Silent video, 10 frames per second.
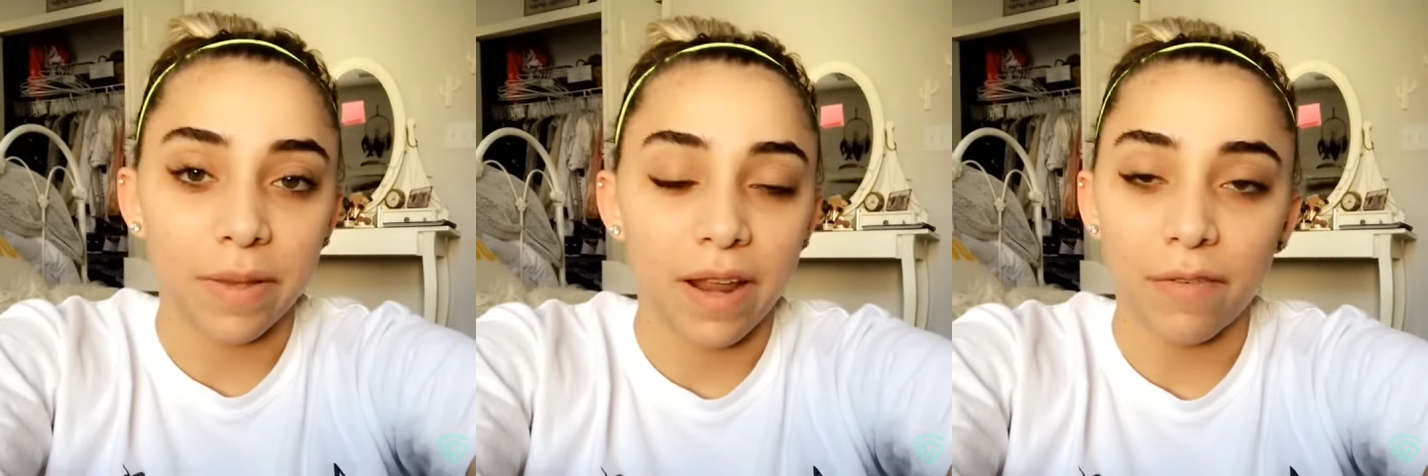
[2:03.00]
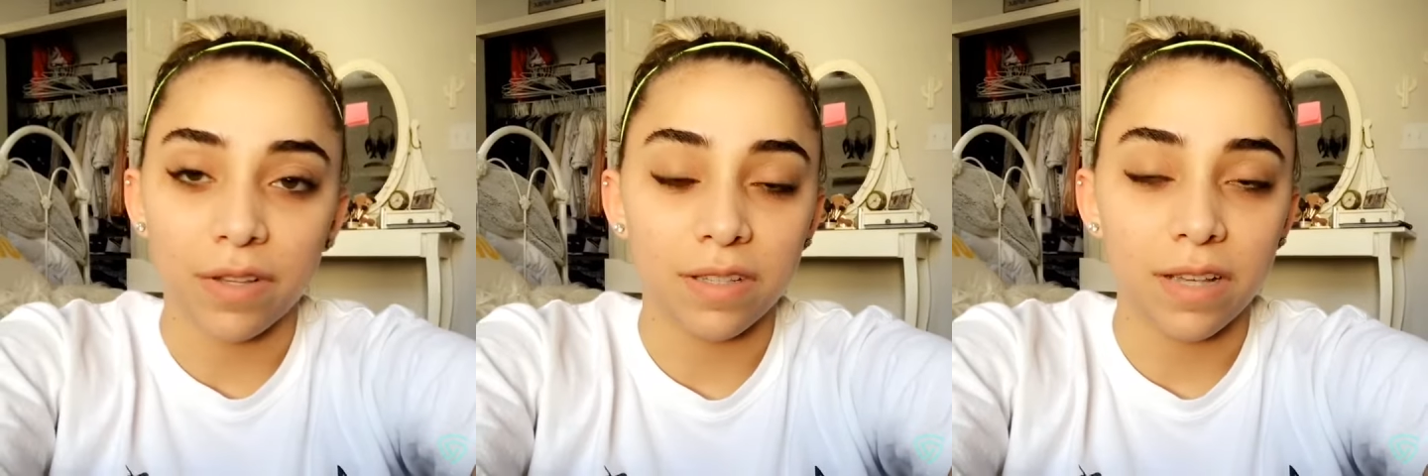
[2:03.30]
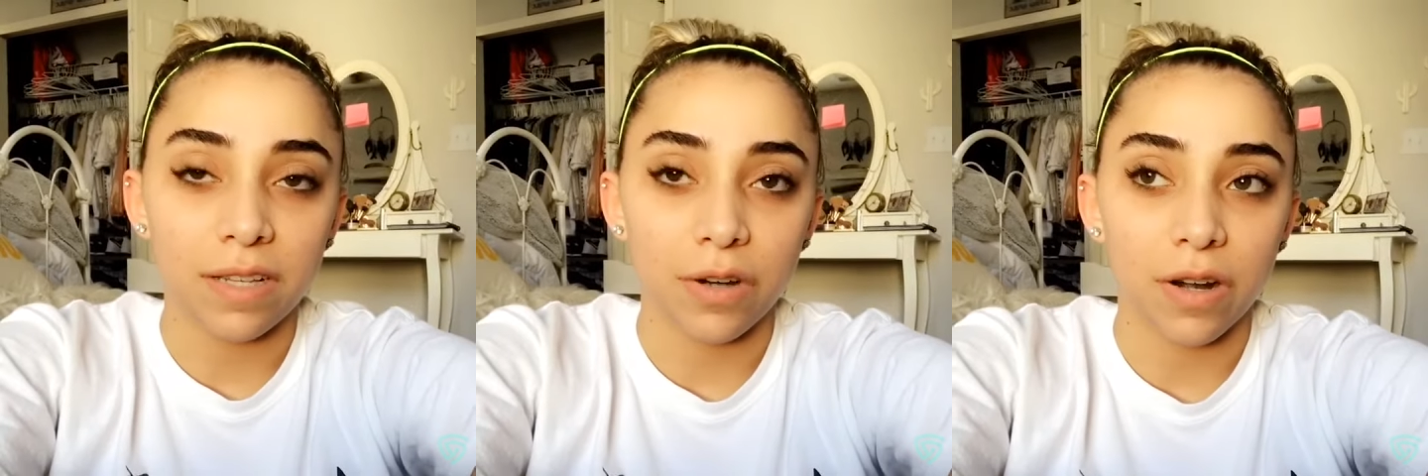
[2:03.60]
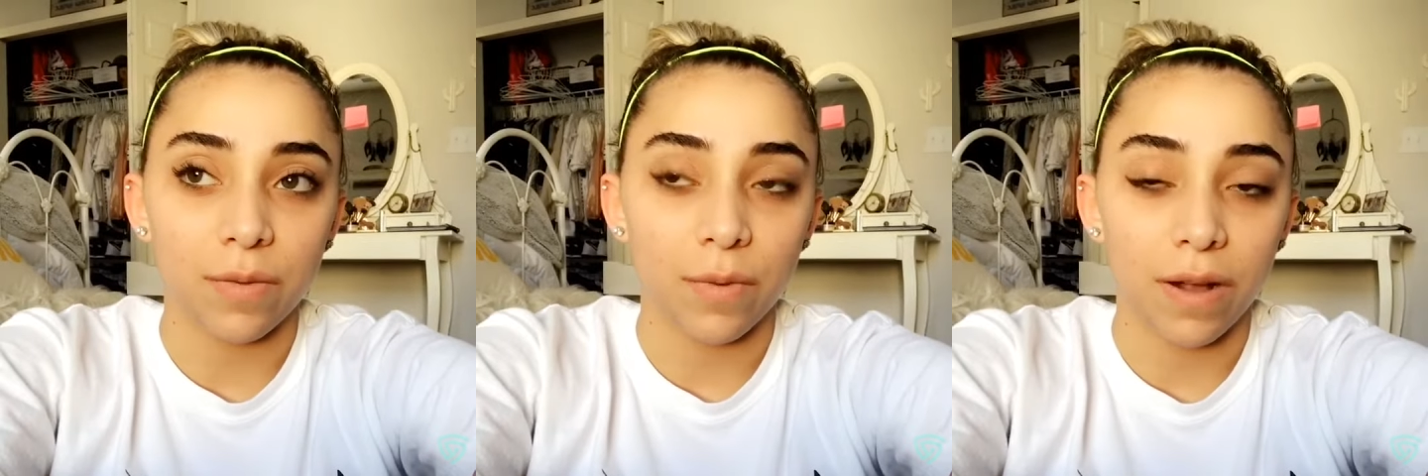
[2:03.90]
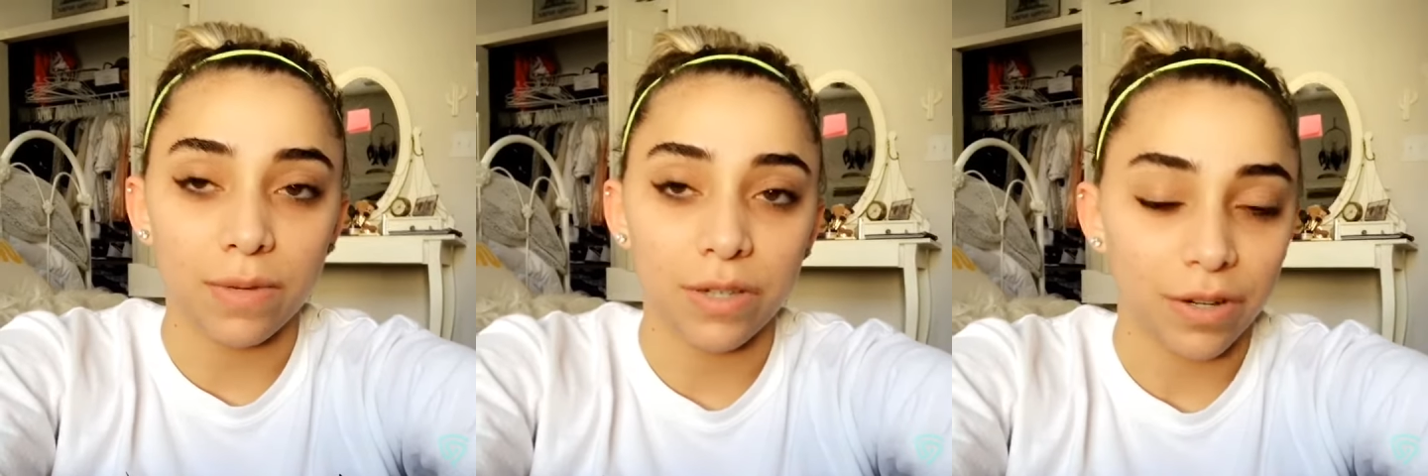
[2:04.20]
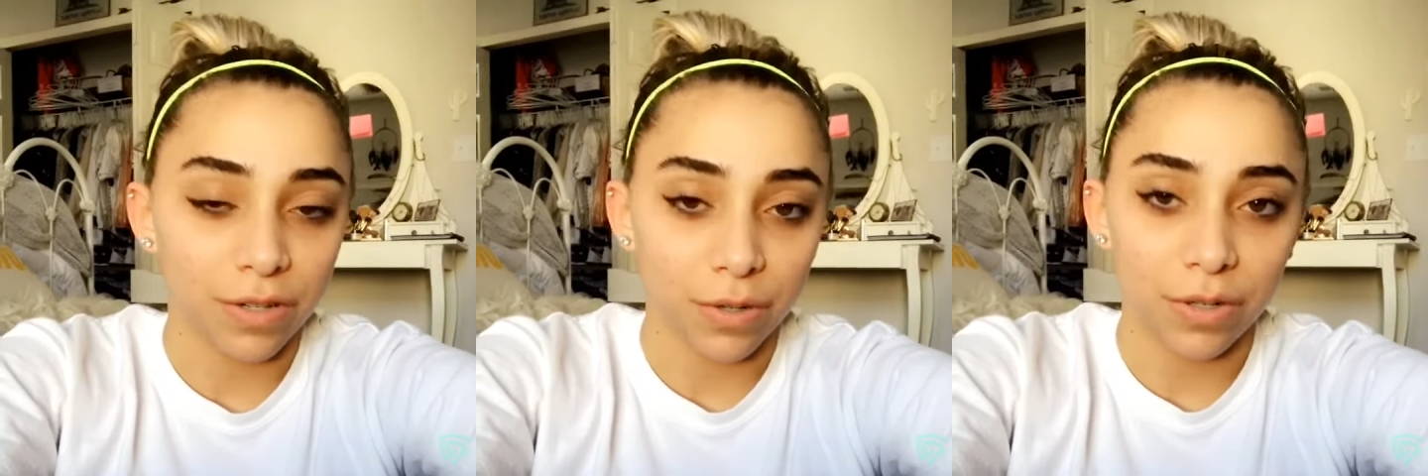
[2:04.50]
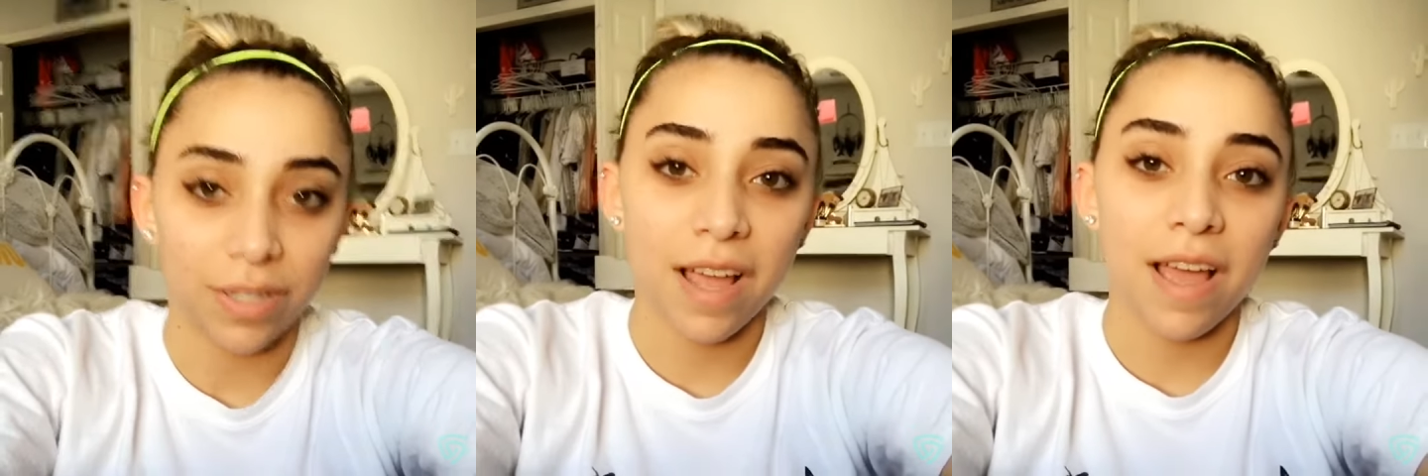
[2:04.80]
been. Ever since I started when I was 2 years
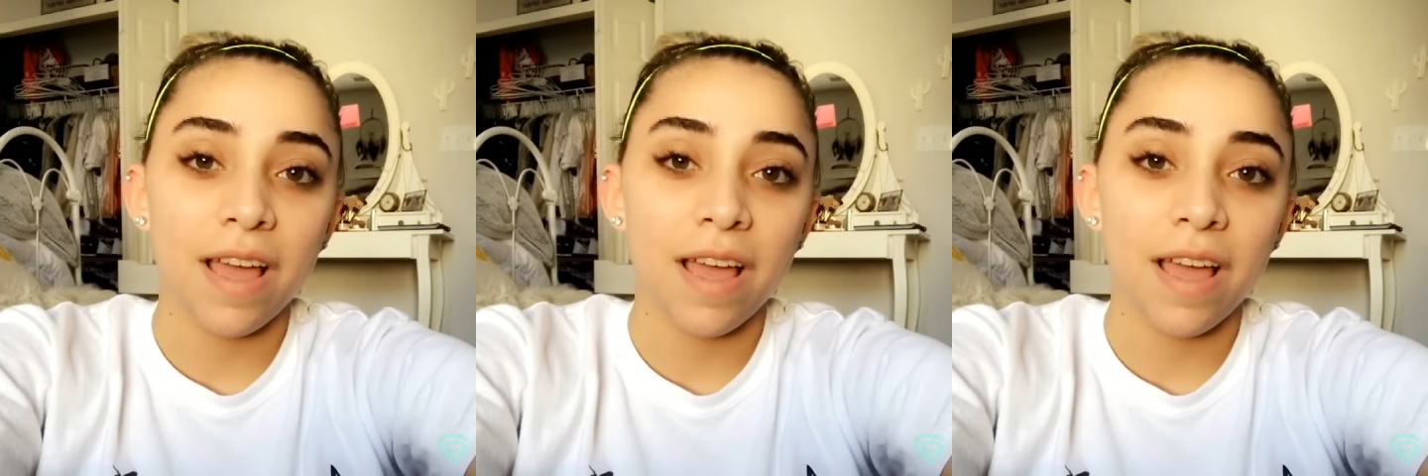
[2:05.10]
old,